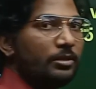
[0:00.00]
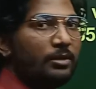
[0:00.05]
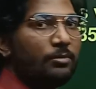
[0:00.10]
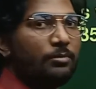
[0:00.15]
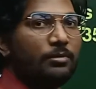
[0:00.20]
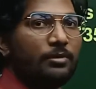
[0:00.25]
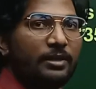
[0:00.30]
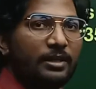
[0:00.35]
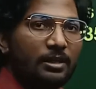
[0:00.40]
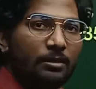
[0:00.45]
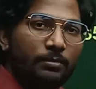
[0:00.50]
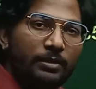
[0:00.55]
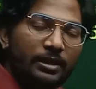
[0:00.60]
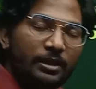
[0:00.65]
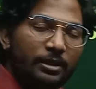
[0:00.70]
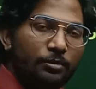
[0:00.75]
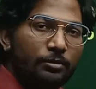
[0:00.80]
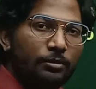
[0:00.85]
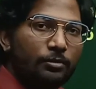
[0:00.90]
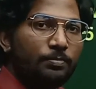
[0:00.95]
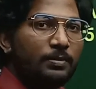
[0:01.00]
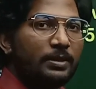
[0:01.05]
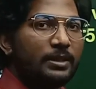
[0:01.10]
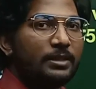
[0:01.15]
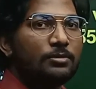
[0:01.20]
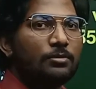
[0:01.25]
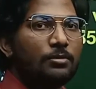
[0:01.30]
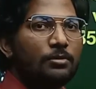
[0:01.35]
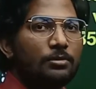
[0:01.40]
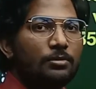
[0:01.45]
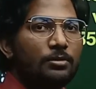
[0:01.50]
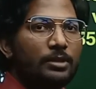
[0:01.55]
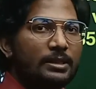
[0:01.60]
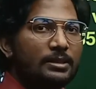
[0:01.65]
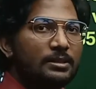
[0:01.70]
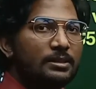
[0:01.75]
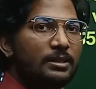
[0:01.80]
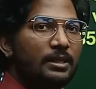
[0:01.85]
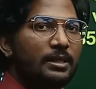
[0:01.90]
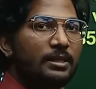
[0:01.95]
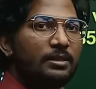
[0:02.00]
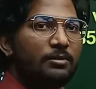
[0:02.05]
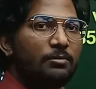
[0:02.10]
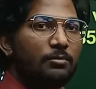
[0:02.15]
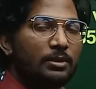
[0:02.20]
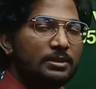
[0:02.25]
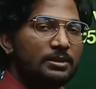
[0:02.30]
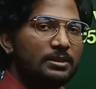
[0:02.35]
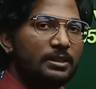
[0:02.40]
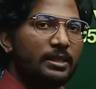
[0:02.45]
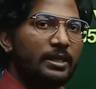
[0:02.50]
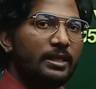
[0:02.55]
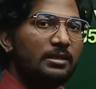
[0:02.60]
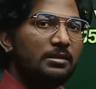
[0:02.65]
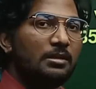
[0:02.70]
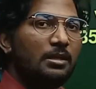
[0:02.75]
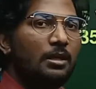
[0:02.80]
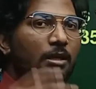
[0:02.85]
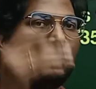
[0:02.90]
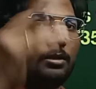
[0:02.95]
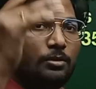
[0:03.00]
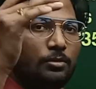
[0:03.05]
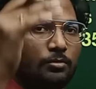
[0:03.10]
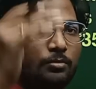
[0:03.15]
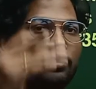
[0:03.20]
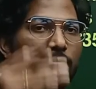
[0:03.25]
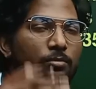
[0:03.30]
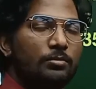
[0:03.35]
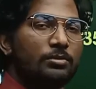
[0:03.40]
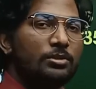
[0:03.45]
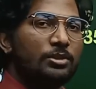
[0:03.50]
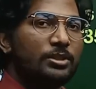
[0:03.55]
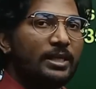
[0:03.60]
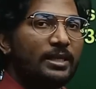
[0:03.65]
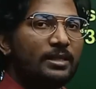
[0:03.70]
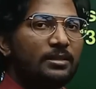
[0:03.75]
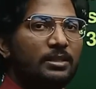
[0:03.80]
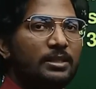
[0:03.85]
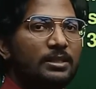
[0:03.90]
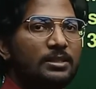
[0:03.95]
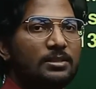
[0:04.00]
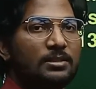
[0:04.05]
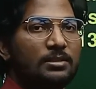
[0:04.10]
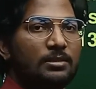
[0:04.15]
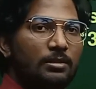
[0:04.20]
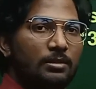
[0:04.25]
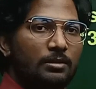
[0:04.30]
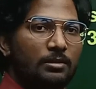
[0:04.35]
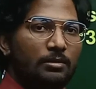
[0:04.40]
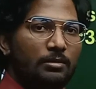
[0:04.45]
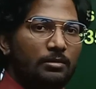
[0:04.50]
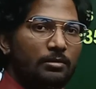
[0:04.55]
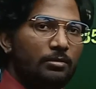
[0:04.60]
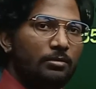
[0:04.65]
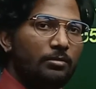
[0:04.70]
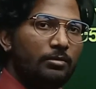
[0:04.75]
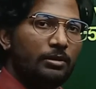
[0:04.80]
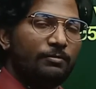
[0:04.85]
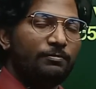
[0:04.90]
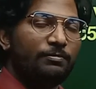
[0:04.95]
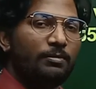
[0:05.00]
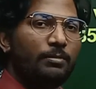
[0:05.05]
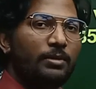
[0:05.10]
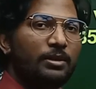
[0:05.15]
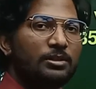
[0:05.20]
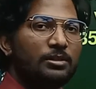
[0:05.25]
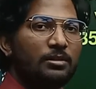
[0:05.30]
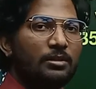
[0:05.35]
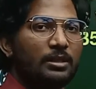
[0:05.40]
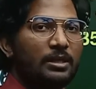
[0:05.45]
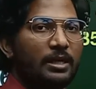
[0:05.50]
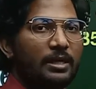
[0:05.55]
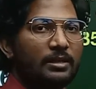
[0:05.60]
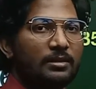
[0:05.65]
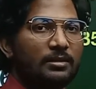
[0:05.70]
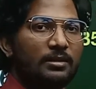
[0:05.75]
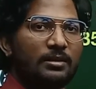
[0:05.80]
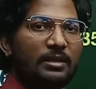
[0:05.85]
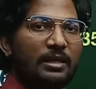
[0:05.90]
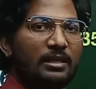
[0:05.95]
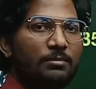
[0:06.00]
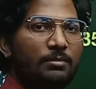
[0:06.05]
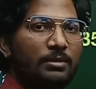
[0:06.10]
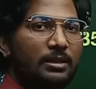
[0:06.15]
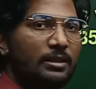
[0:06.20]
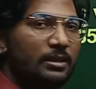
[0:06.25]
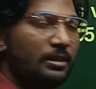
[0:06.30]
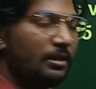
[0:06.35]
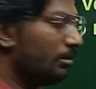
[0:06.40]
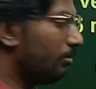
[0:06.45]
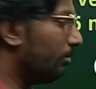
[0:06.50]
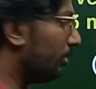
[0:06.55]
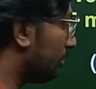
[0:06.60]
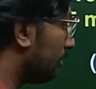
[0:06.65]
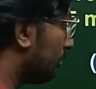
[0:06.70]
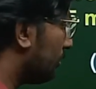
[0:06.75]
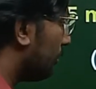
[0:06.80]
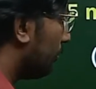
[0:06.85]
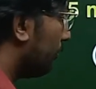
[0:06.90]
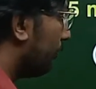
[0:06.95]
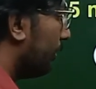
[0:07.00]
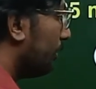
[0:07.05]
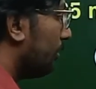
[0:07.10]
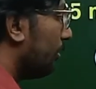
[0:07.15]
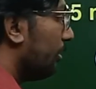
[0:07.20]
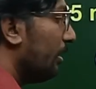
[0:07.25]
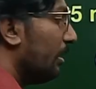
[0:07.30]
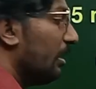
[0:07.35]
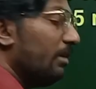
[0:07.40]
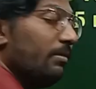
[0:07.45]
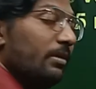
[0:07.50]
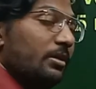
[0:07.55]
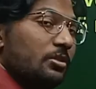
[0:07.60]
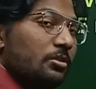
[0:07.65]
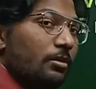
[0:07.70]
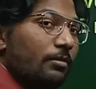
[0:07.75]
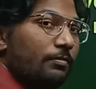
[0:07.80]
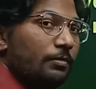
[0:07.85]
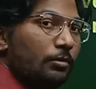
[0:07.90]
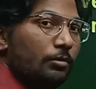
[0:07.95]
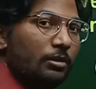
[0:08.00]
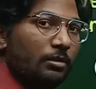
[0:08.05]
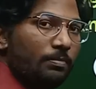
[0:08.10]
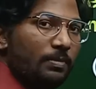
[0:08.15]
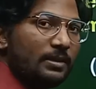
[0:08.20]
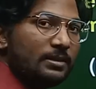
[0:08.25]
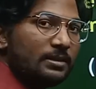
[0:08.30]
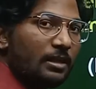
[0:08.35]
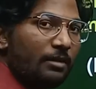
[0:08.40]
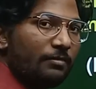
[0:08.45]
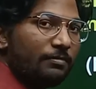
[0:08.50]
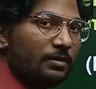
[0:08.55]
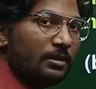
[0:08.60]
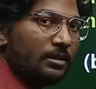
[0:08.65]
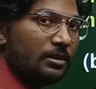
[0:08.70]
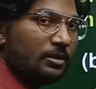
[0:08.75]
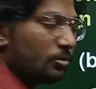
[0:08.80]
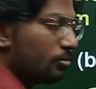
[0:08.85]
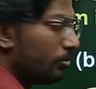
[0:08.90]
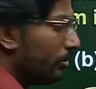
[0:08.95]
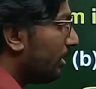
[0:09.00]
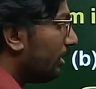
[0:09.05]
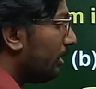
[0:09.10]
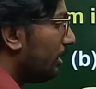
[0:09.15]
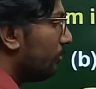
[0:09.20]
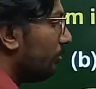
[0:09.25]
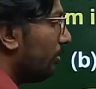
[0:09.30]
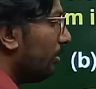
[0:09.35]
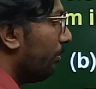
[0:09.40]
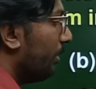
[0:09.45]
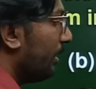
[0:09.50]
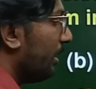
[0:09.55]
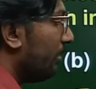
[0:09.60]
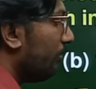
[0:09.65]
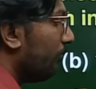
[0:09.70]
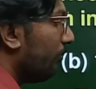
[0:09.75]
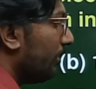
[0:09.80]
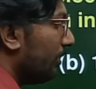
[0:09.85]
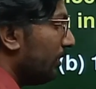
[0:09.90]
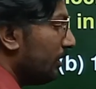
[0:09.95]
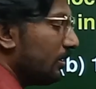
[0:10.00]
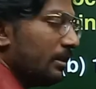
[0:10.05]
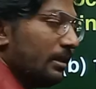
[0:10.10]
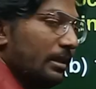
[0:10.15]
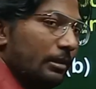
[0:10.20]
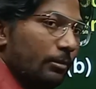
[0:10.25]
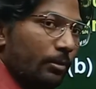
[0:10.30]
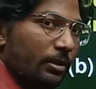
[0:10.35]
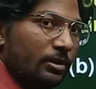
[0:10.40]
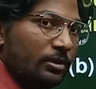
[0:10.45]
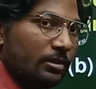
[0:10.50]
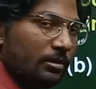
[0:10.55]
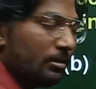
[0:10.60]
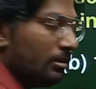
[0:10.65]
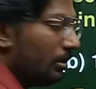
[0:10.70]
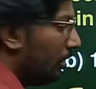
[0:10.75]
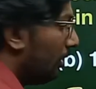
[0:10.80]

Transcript: I would recommend you to please go through NCERT once again to check this information regarding the kinematic equations. For the derivation of ut plus half at square, it will begin with this equation.